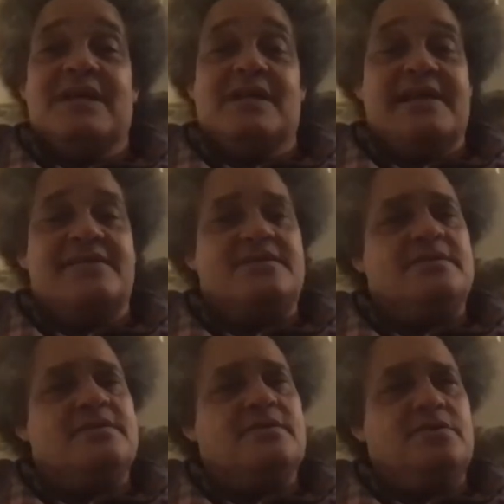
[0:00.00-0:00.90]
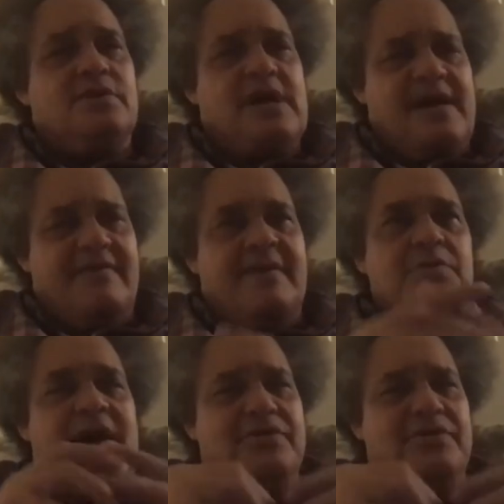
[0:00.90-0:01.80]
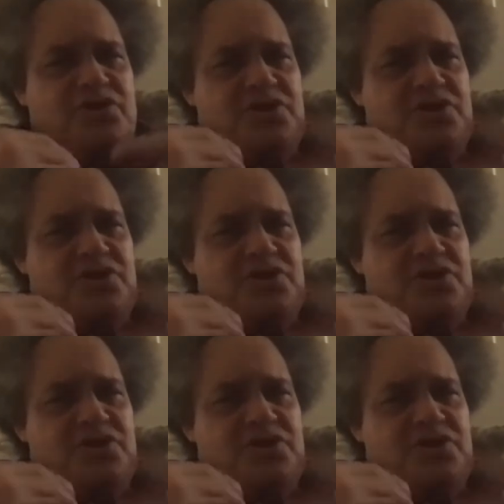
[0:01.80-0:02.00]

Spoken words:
men will not approach you